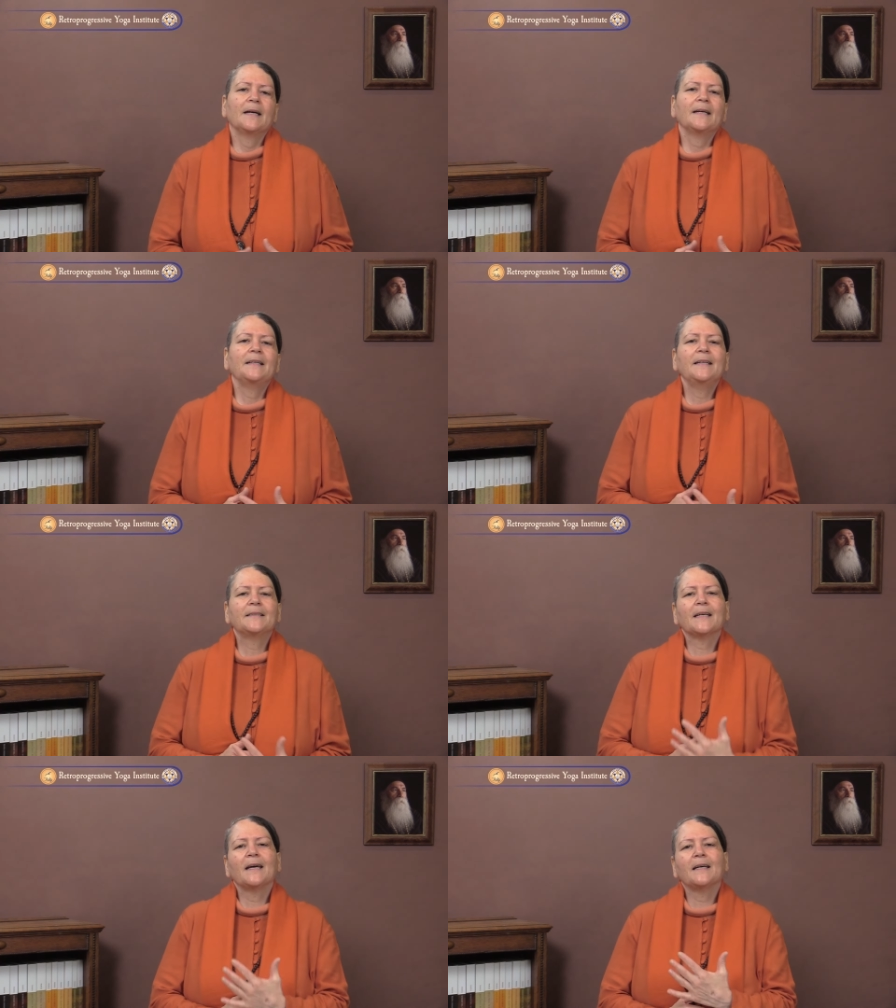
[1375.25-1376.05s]
And
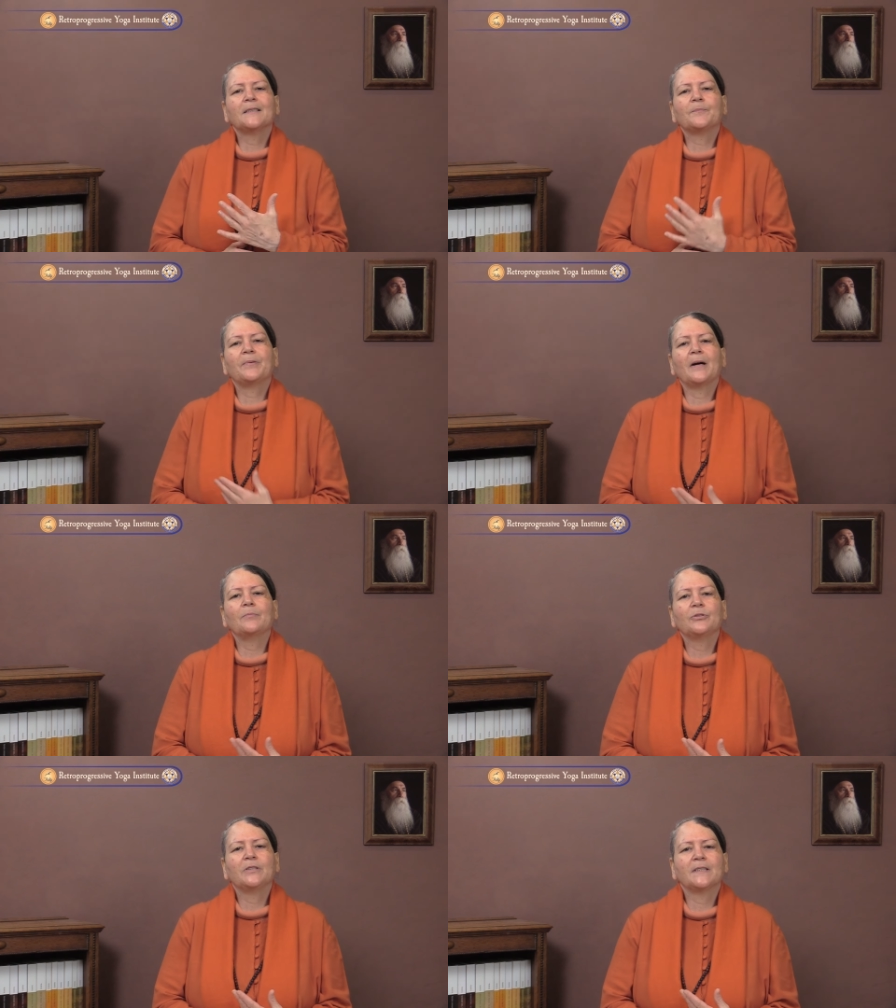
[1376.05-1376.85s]
it's as
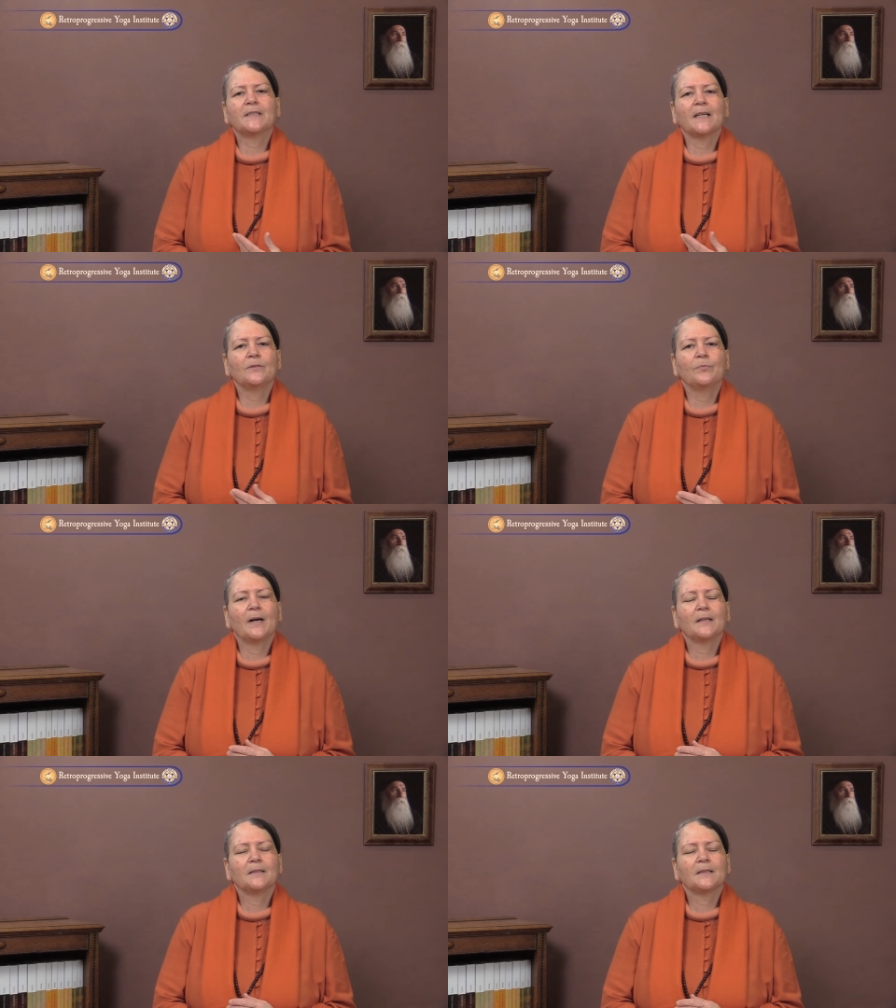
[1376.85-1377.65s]
Prabhuji said
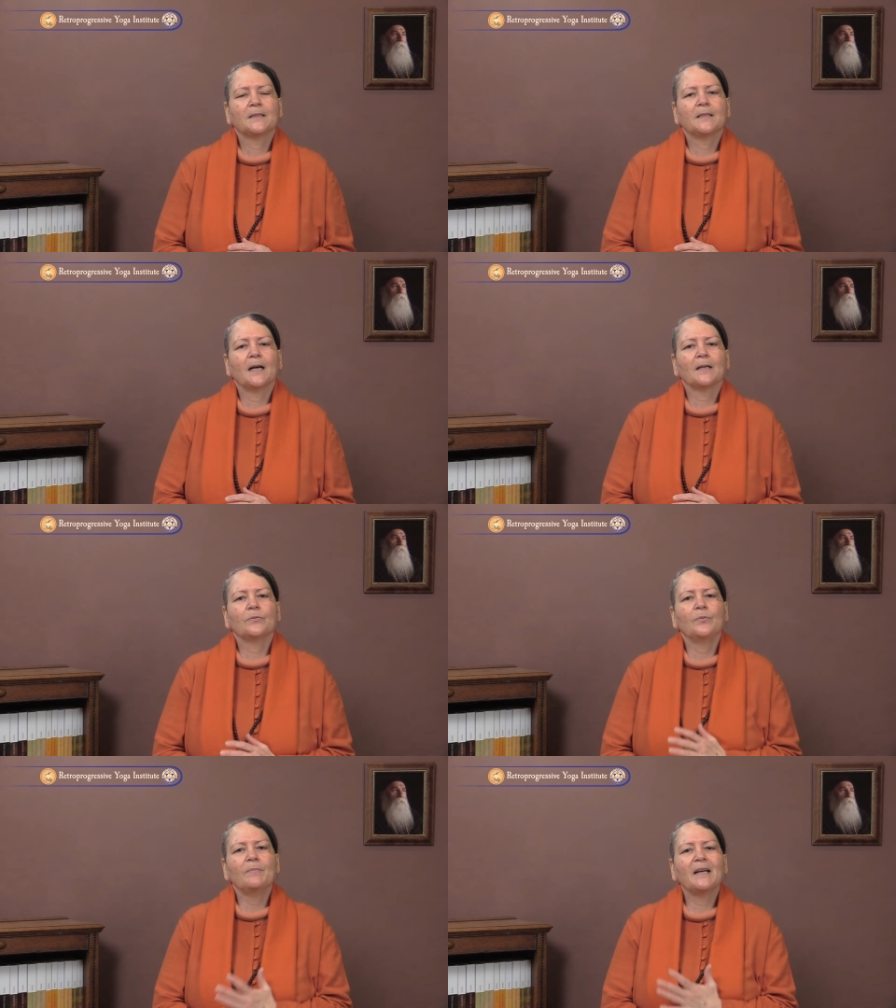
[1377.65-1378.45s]
once
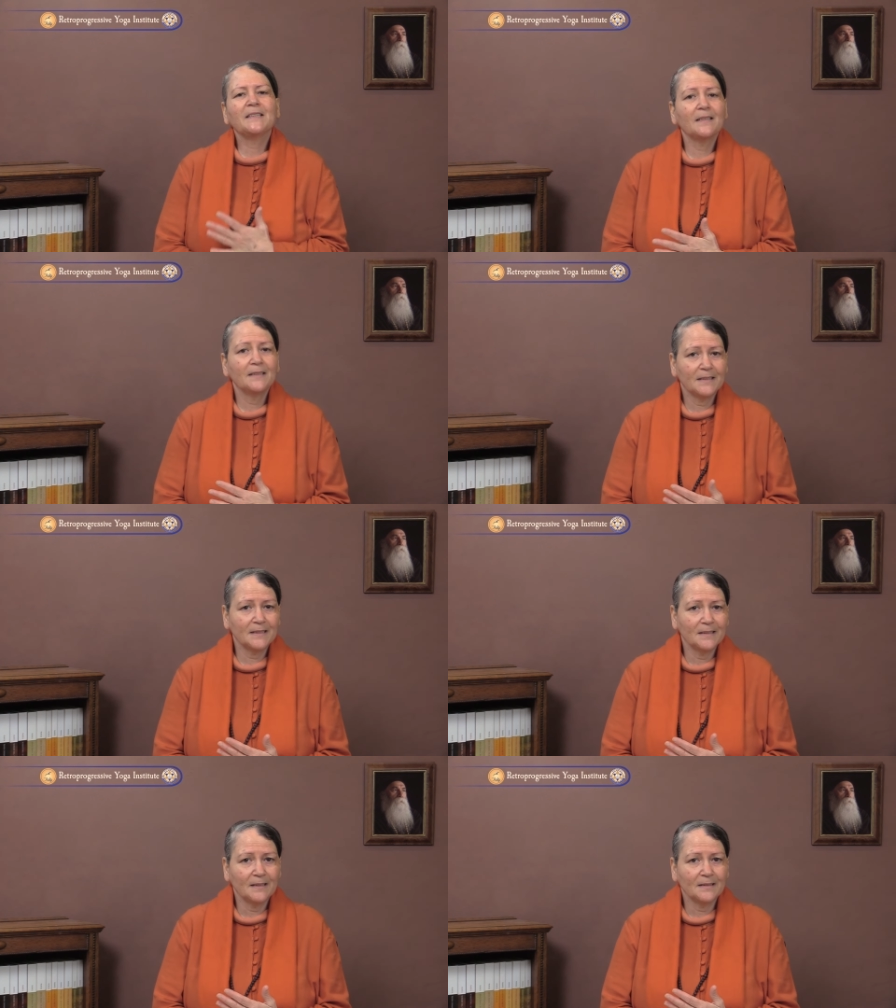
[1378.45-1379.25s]
that we must
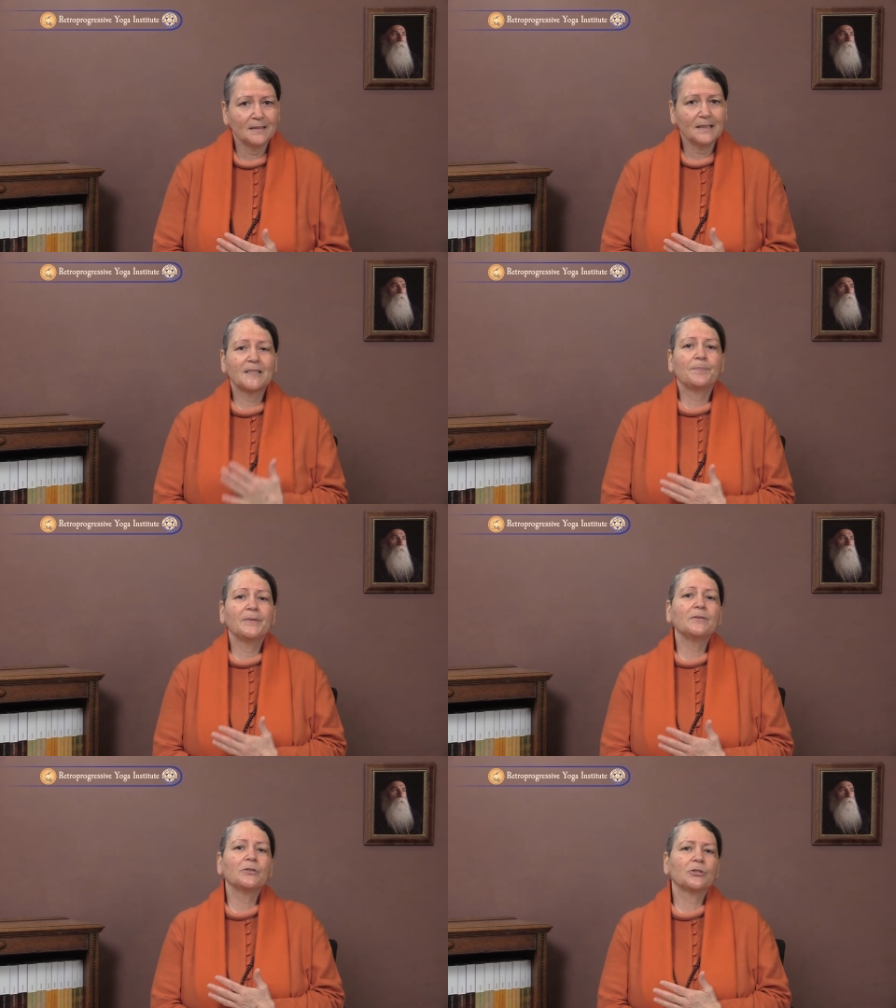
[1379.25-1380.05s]
understand the
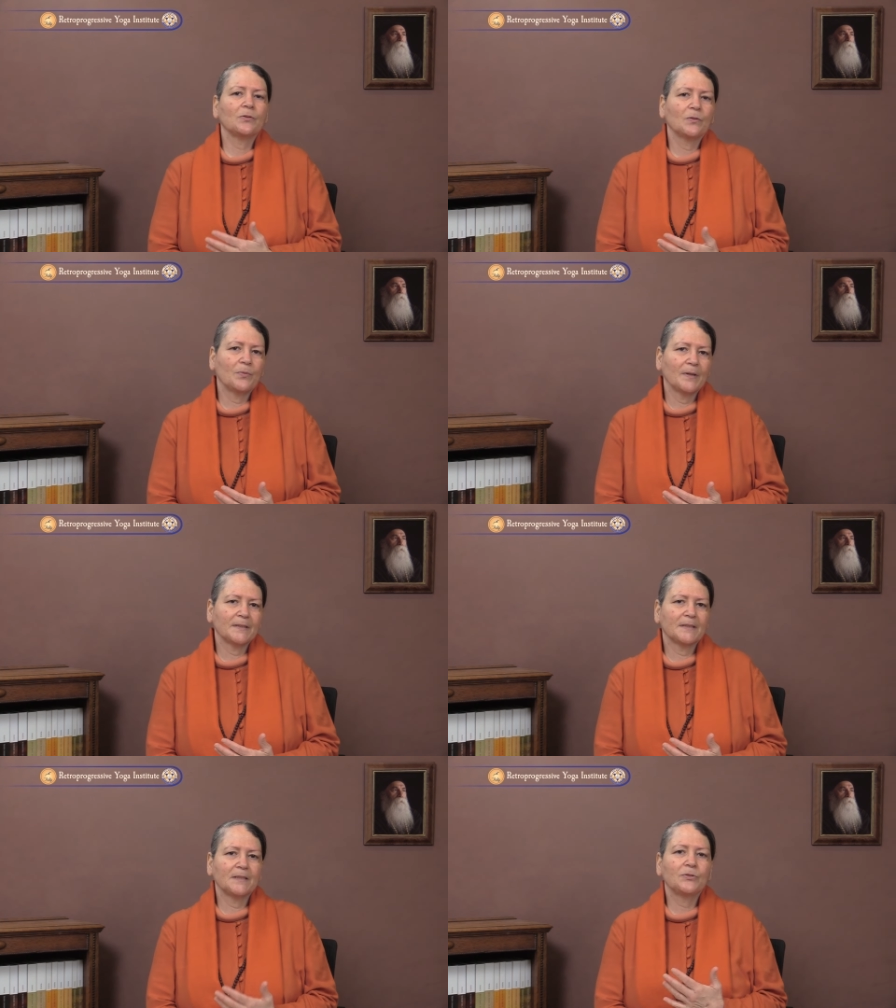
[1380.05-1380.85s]
spiritual
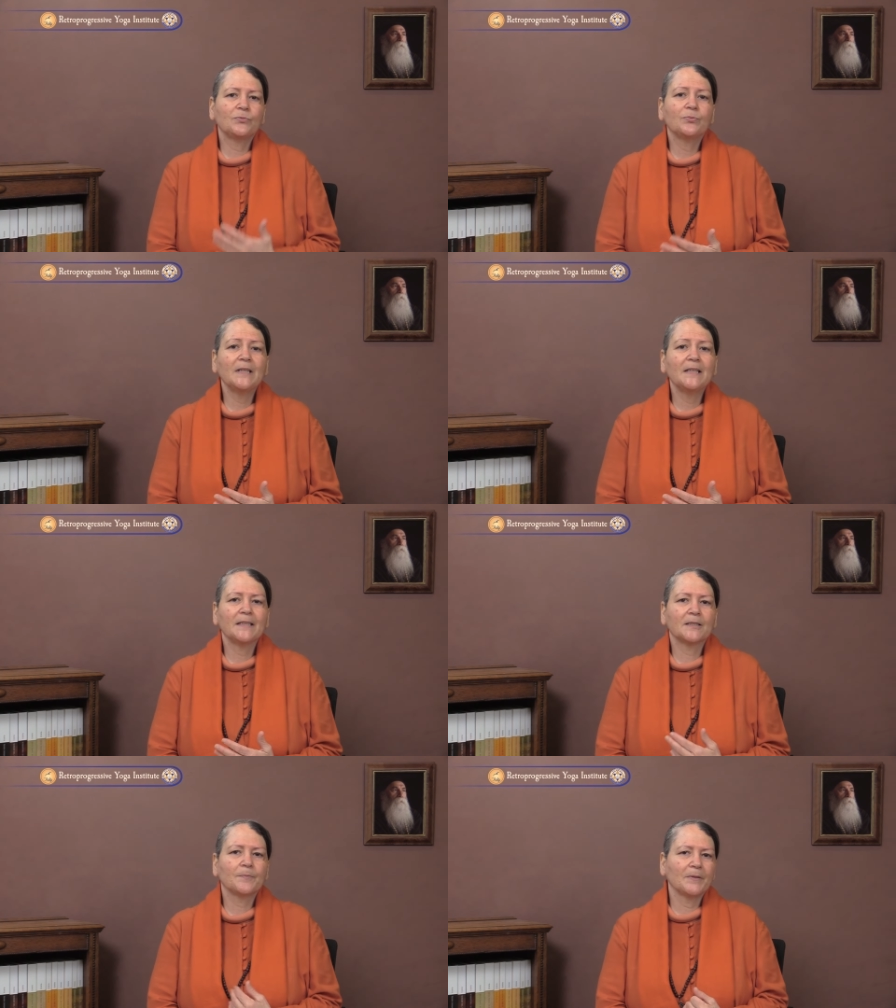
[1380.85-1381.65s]
quest is
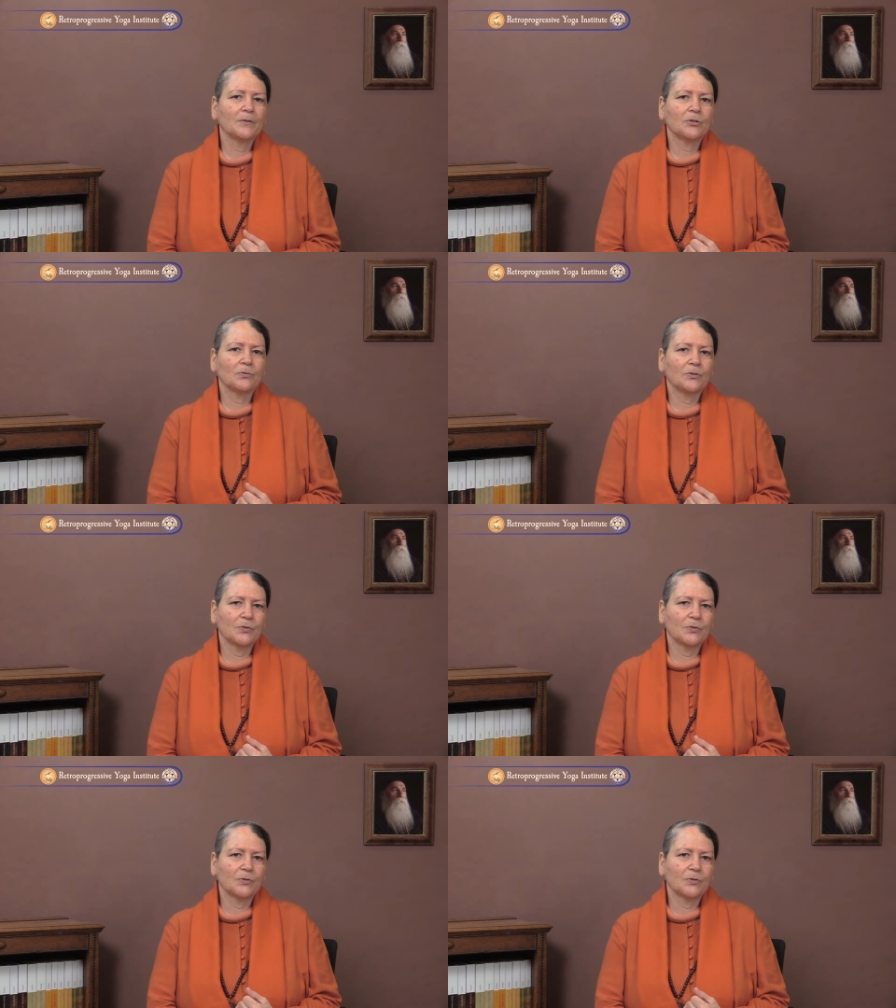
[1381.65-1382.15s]
really a spiritual